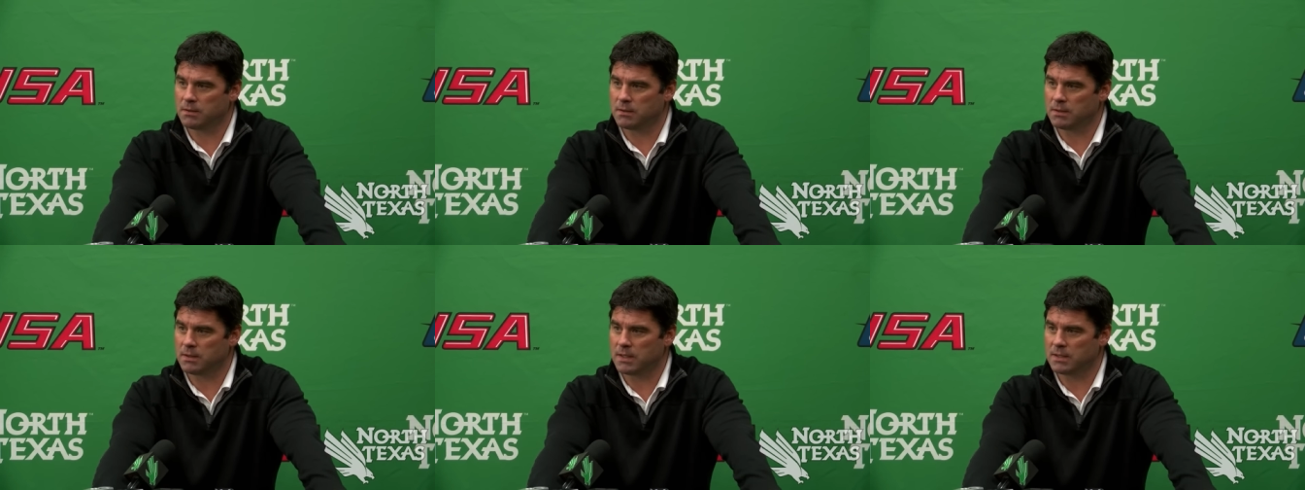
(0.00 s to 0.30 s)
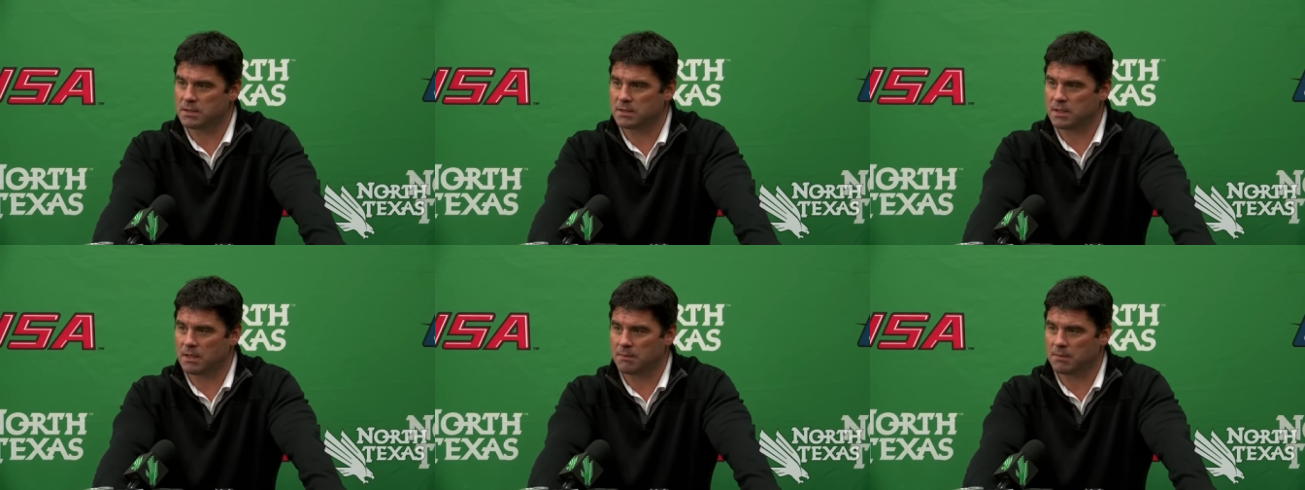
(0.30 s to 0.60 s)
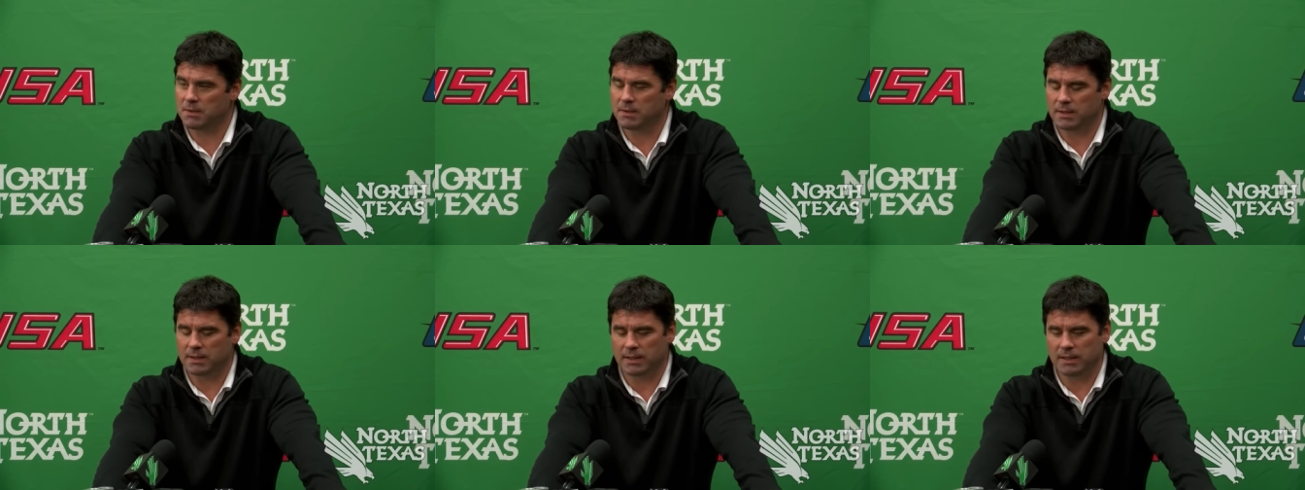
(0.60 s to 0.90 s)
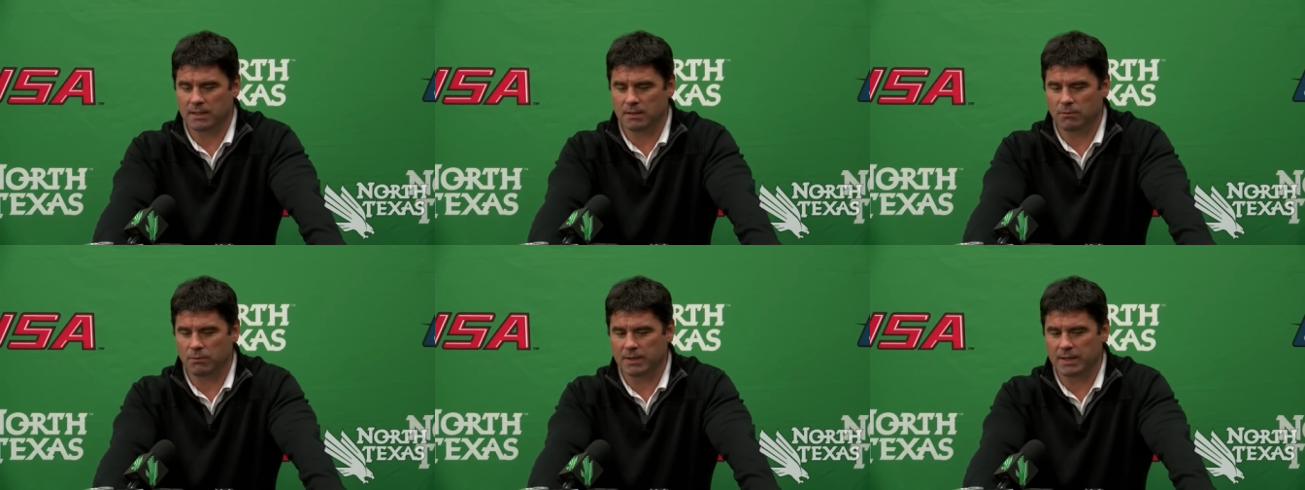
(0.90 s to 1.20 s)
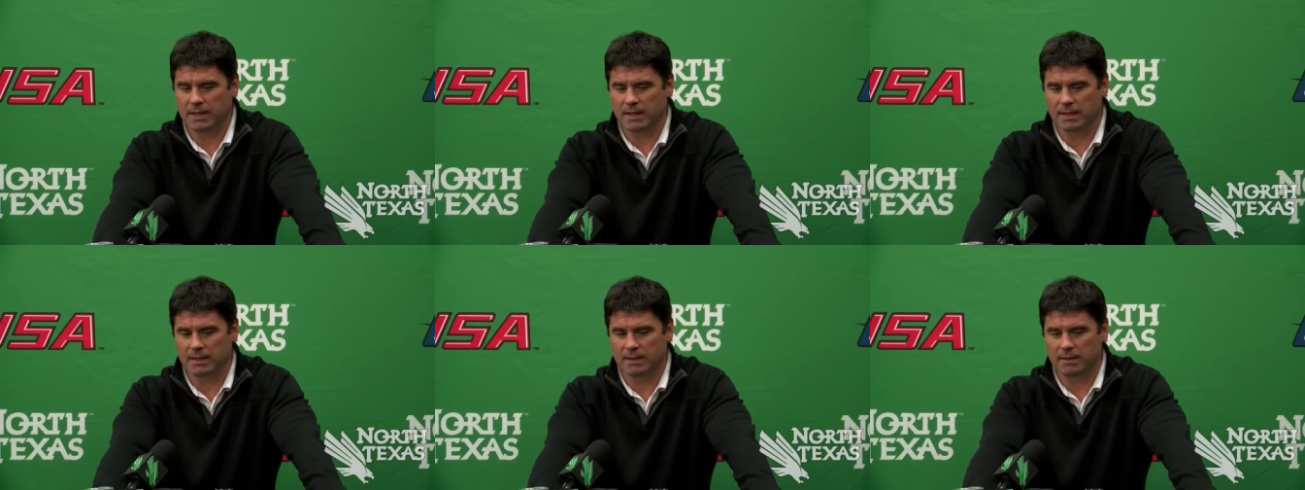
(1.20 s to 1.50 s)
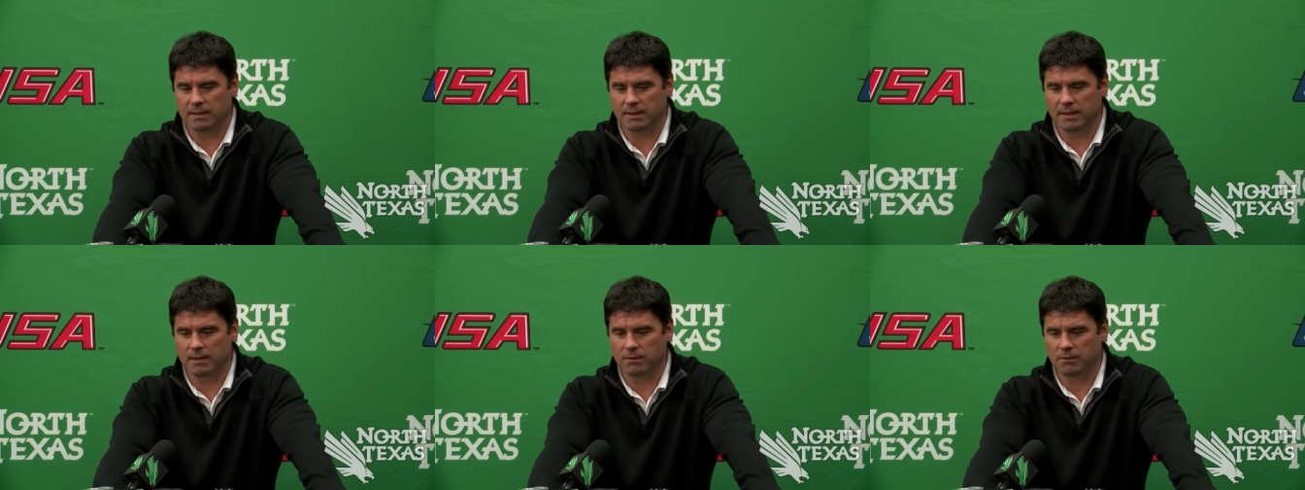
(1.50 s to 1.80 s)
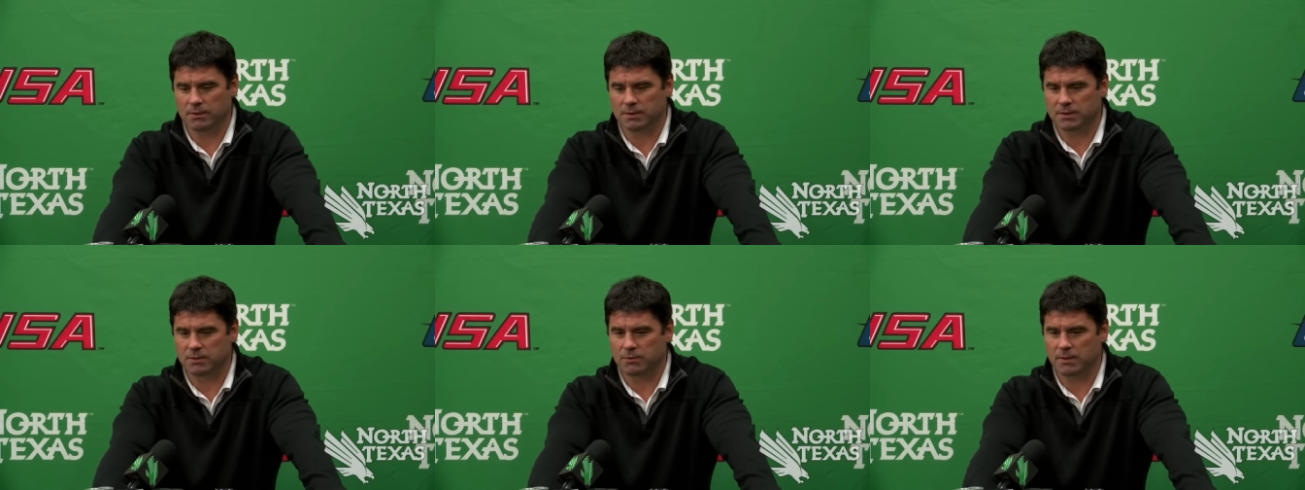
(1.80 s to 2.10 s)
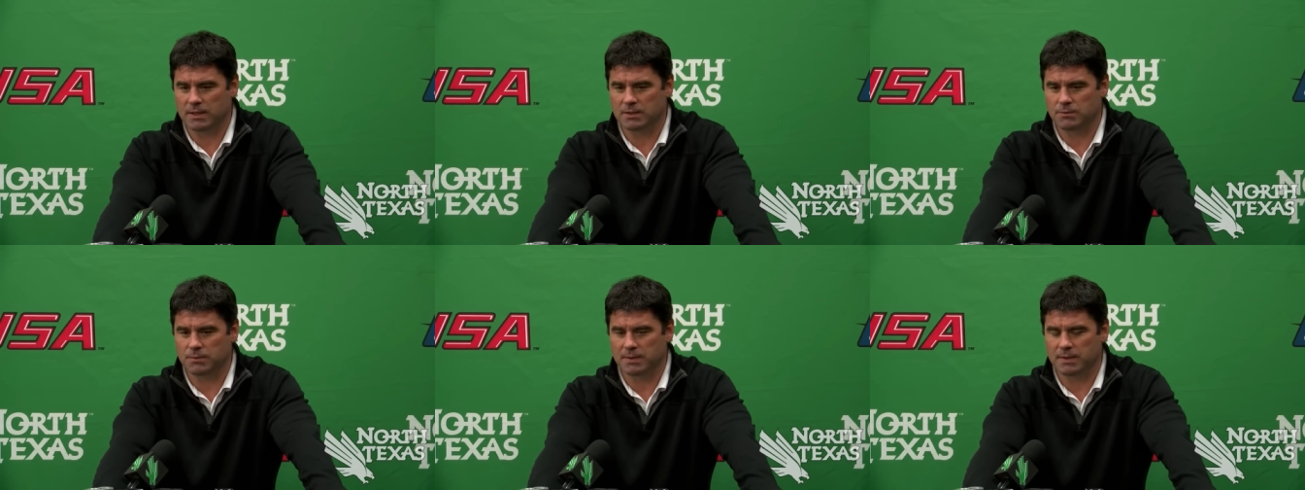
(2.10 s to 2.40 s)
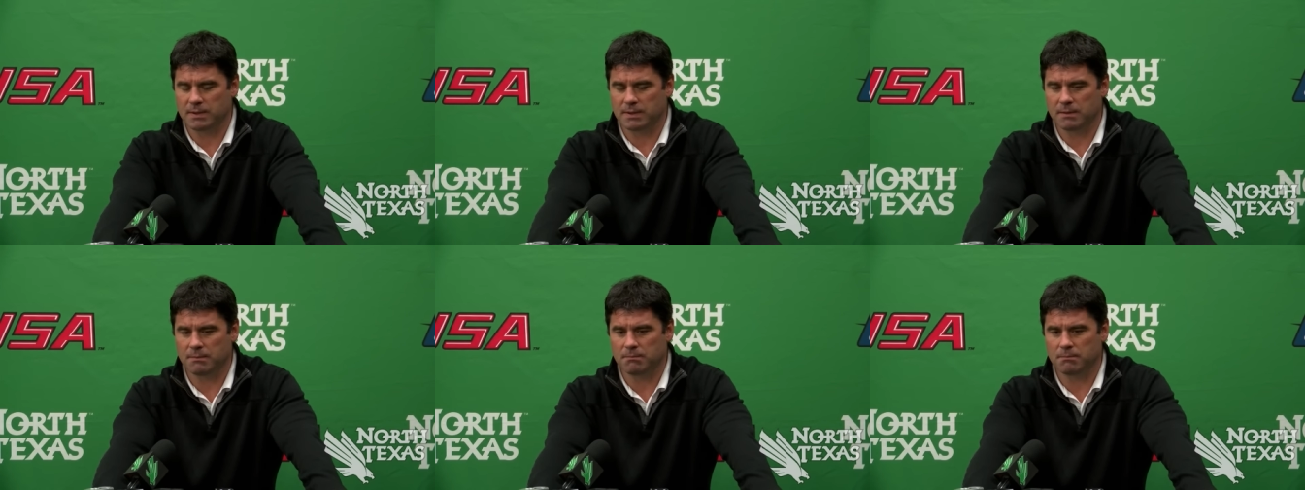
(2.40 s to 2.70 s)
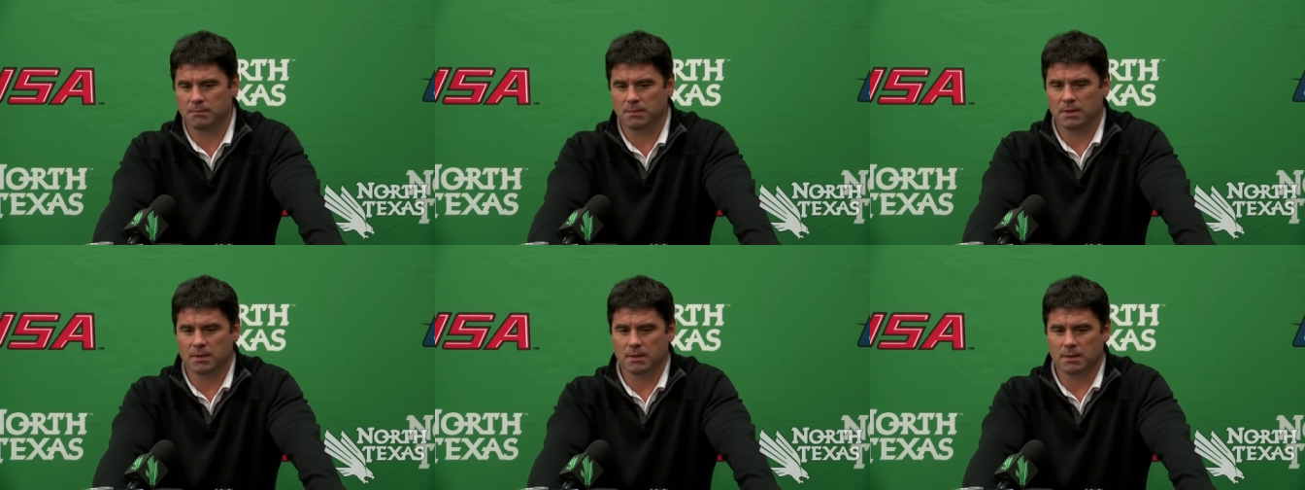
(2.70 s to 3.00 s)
and that's something again we got to continually stress with him